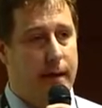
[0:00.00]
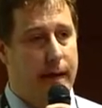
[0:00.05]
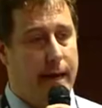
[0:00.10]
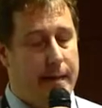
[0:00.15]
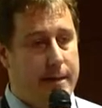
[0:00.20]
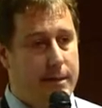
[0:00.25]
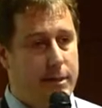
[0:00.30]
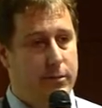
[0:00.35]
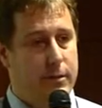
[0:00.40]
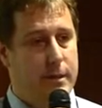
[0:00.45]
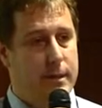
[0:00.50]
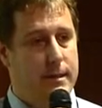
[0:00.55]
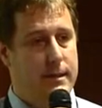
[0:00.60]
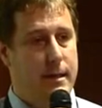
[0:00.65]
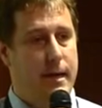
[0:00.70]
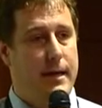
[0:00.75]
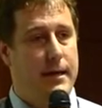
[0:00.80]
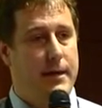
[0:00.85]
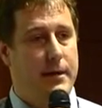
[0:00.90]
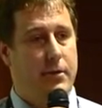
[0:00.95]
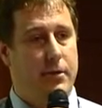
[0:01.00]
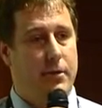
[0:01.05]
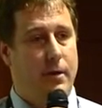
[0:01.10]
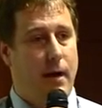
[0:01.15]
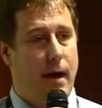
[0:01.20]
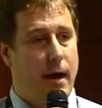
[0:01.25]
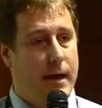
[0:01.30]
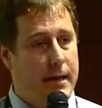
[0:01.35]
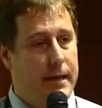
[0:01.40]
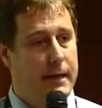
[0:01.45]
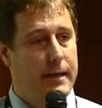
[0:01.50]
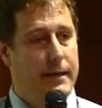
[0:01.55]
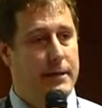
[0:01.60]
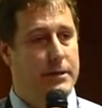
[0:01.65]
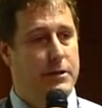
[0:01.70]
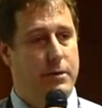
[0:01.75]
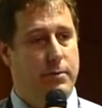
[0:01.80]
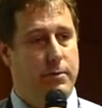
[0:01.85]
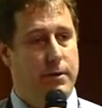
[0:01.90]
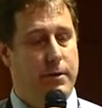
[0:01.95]
as you design your
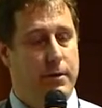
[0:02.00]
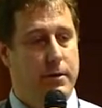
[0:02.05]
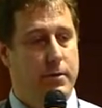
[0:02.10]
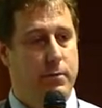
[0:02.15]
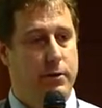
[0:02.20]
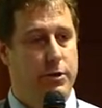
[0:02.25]
architecture with it,